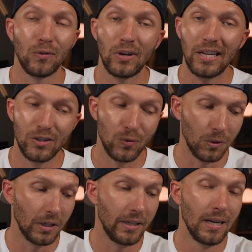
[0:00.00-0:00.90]
for each
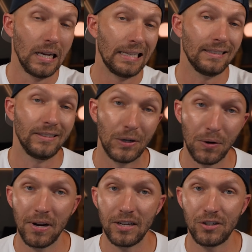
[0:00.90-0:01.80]
one
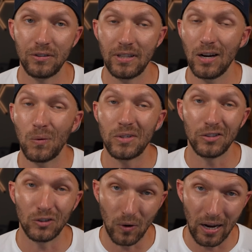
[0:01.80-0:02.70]
zero issues there, which
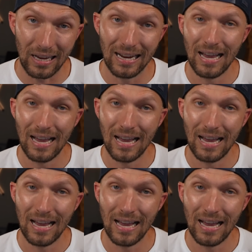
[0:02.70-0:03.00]
is great.